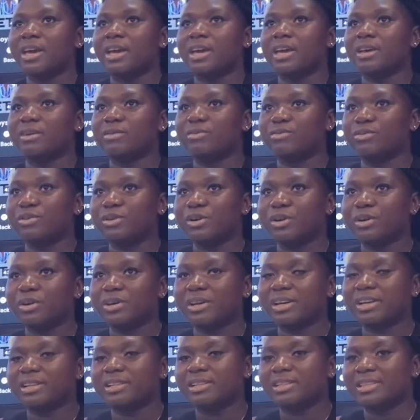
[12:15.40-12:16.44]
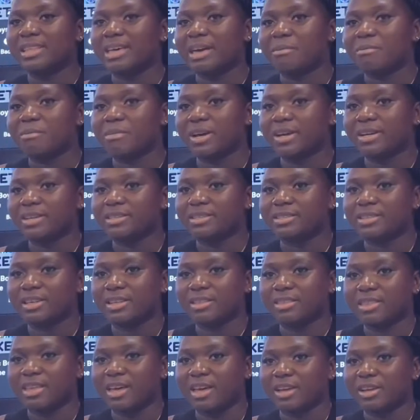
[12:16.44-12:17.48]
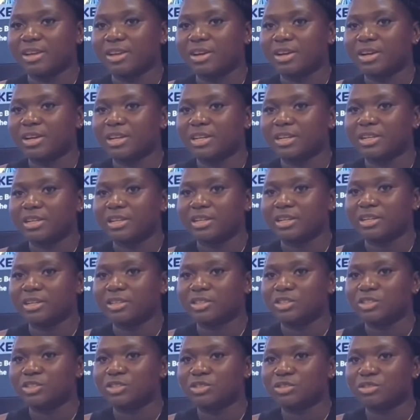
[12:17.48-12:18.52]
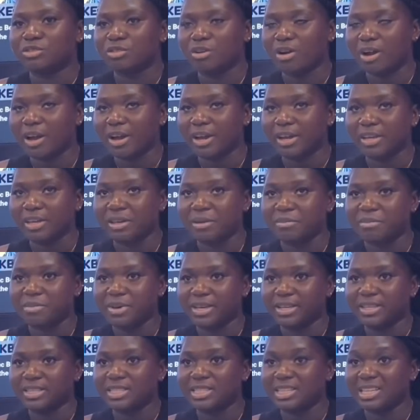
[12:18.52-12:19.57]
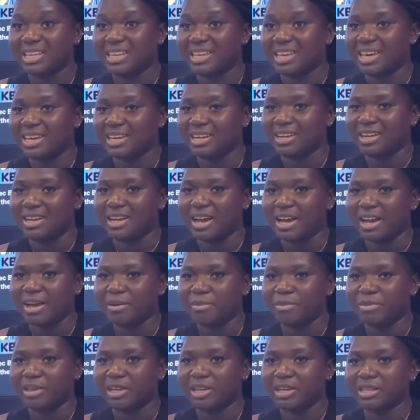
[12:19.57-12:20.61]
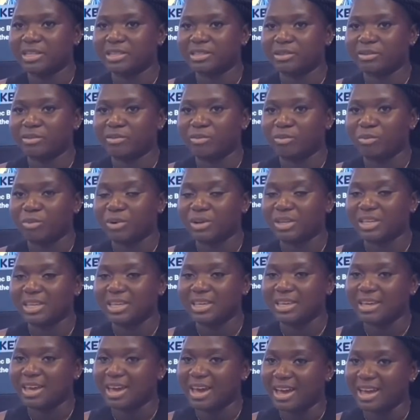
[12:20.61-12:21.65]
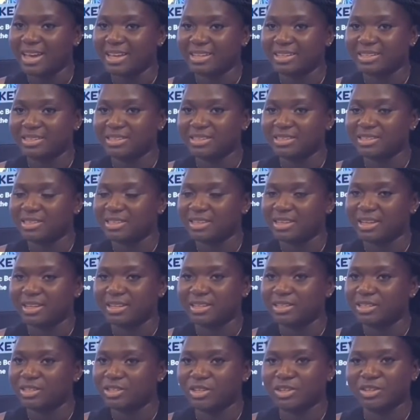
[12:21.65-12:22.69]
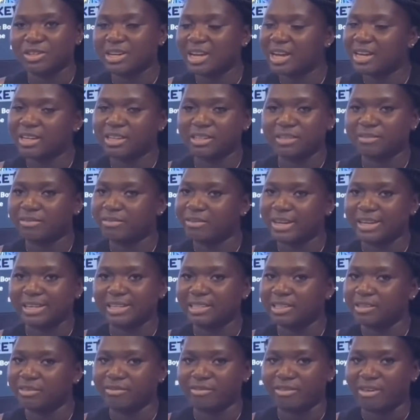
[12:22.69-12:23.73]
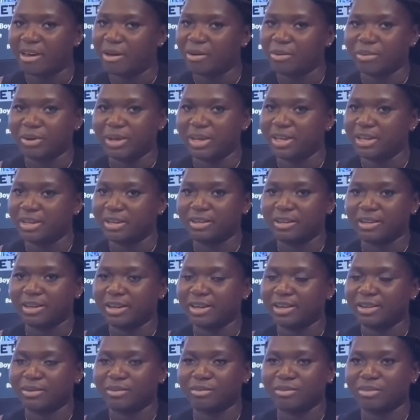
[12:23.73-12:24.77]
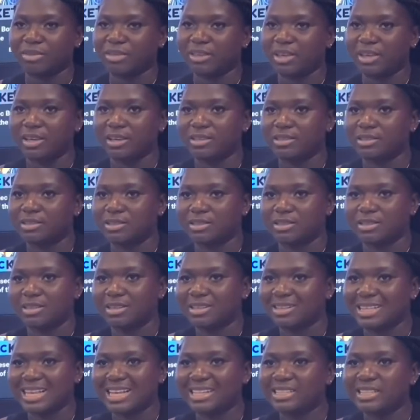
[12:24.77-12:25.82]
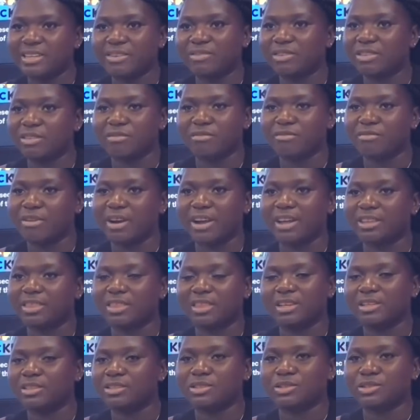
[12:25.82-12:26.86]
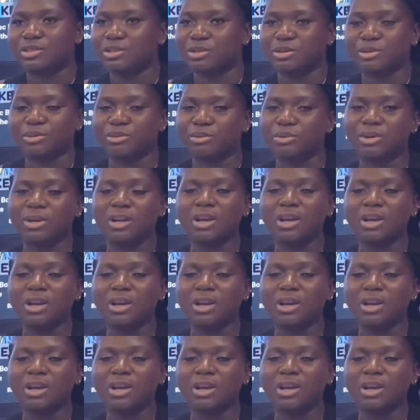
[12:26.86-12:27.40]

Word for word: if you're in that mindset that you're gonna try your best to get a guy because of what he has, then you're not gonna find love that way. I don't think that's even the right thing to do.